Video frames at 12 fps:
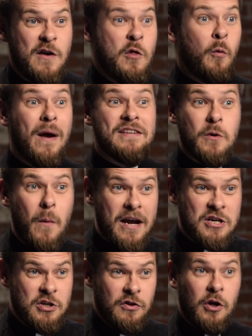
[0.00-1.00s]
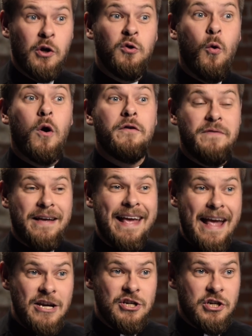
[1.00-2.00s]
in the resurrection, the
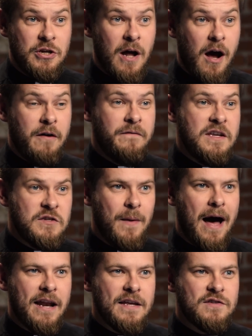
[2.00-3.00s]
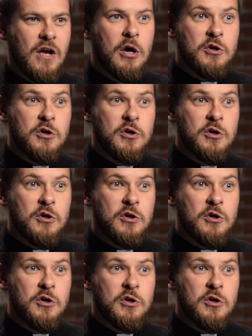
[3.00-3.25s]
glorification of these bodies.